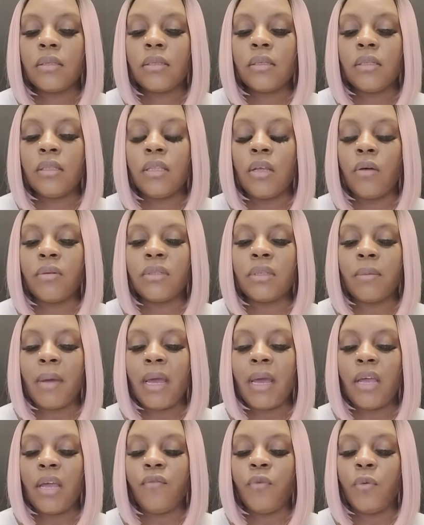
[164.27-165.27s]
There was a
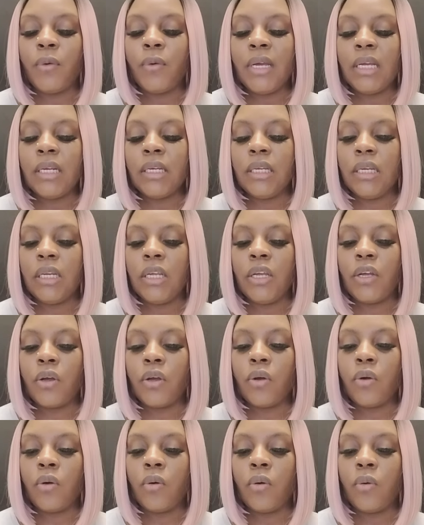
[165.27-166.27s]
painful ending
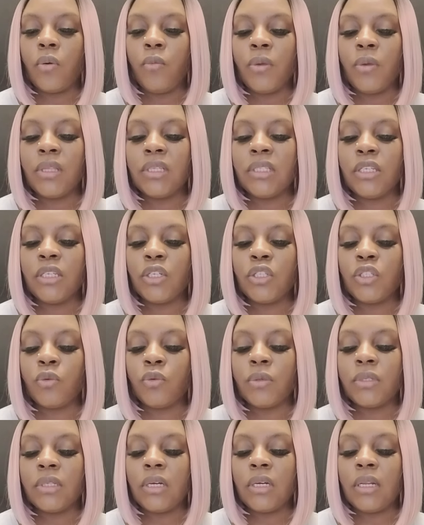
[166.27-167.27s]
here with the Ten of
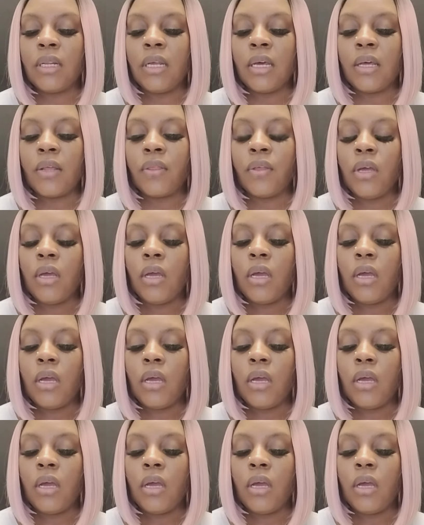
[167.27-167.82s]
Swords and the Death.